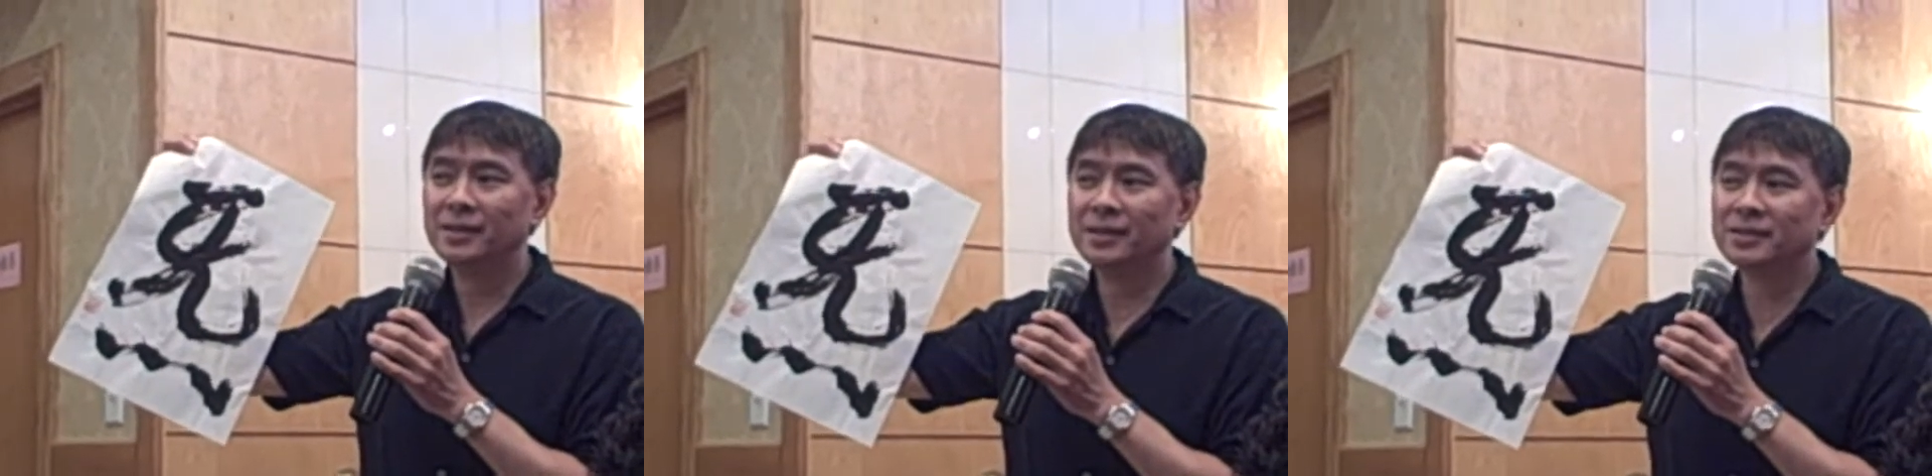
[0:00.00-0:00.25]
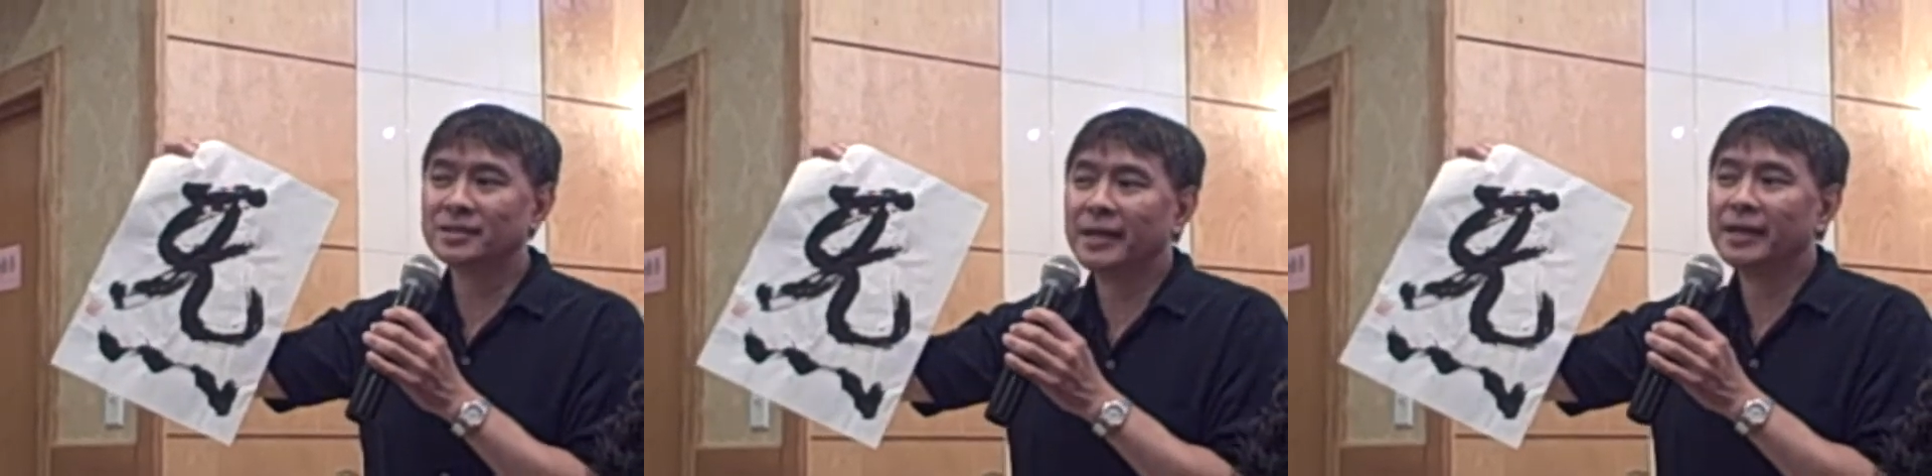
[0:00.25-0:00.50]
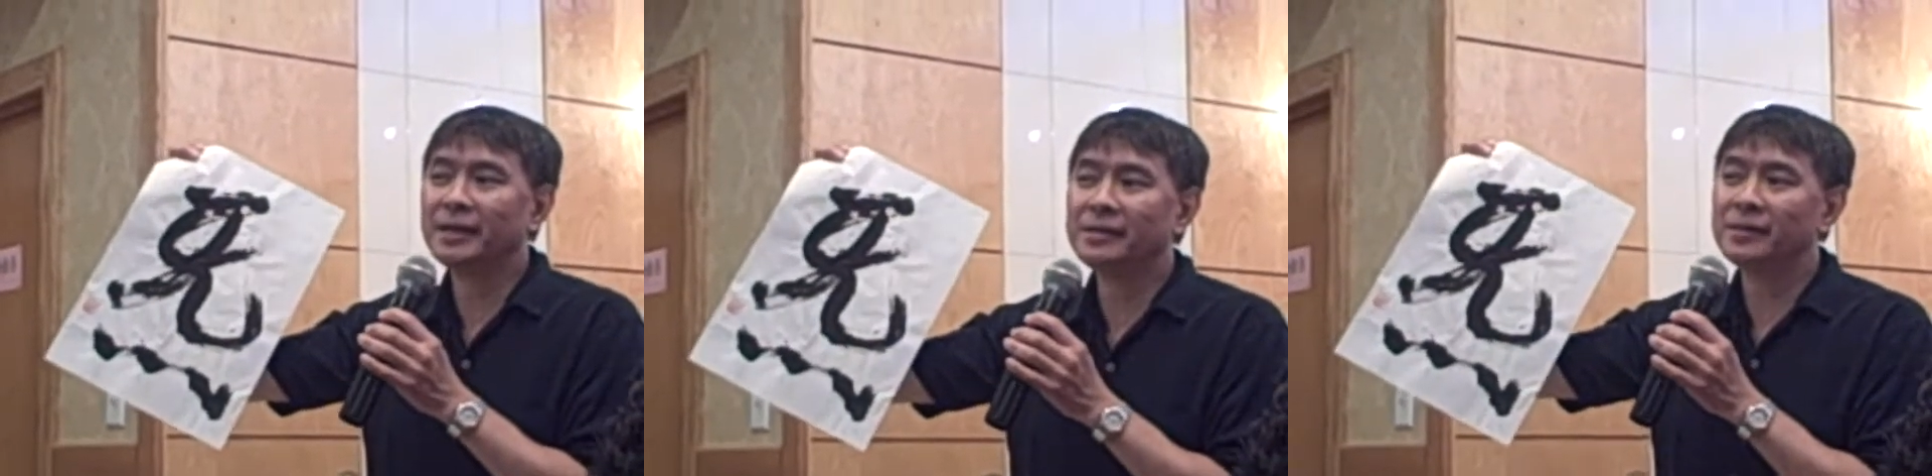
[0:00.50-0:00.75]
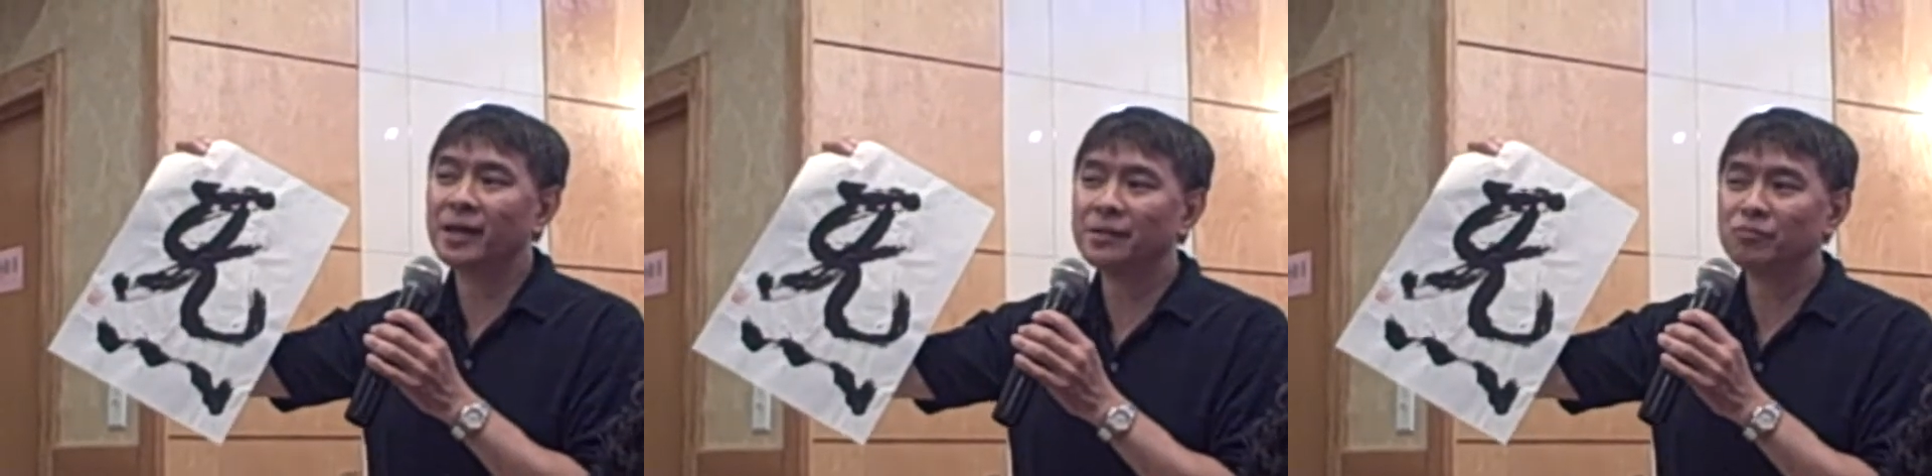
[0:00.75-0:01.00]
is
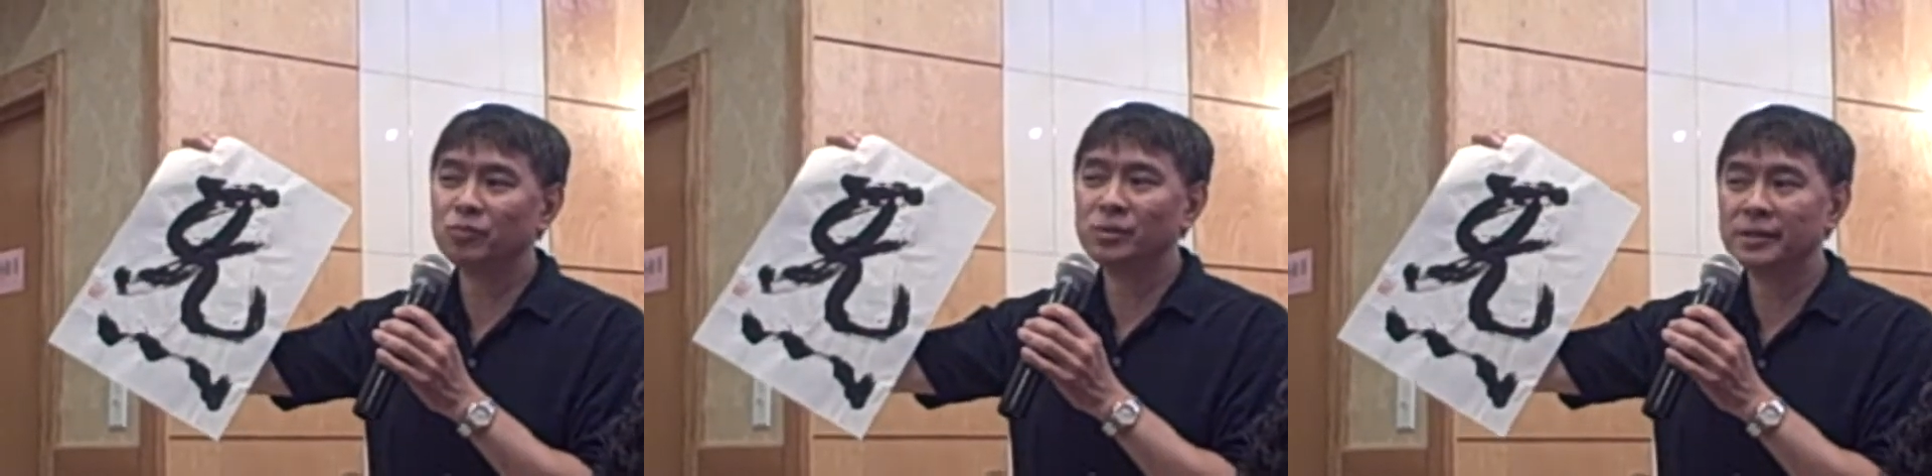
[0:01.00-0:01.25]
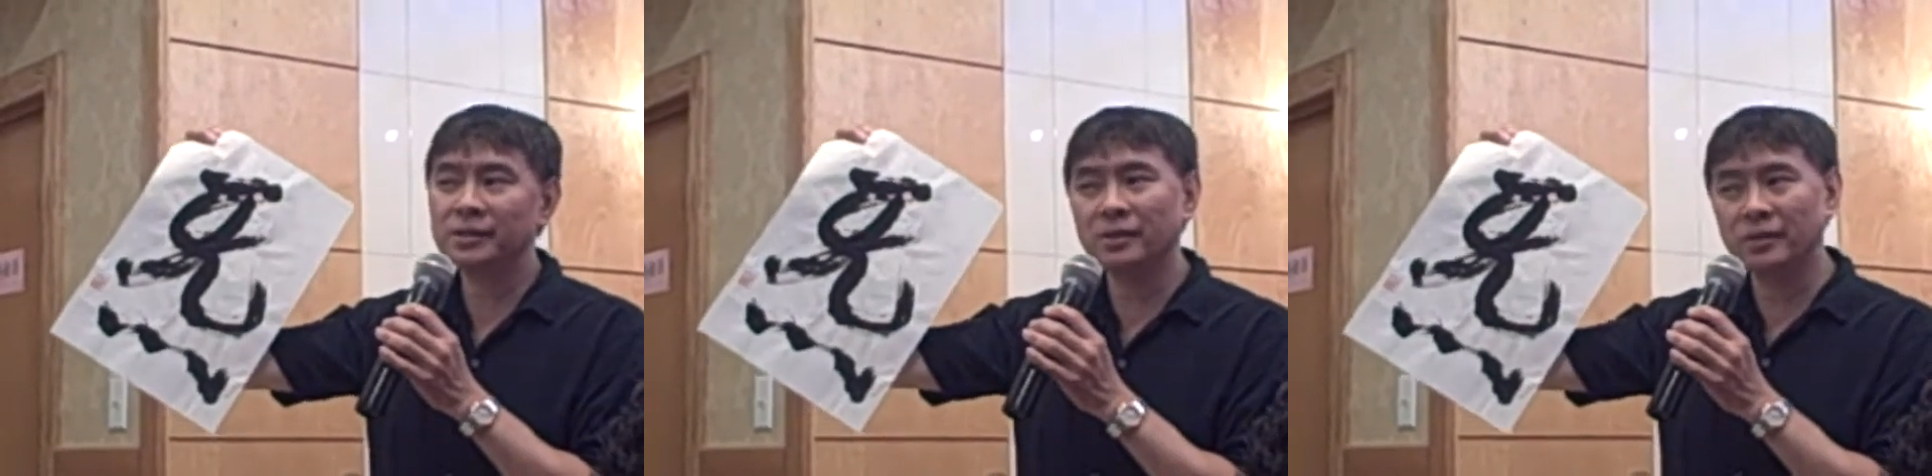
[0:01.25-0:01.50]
getting not really the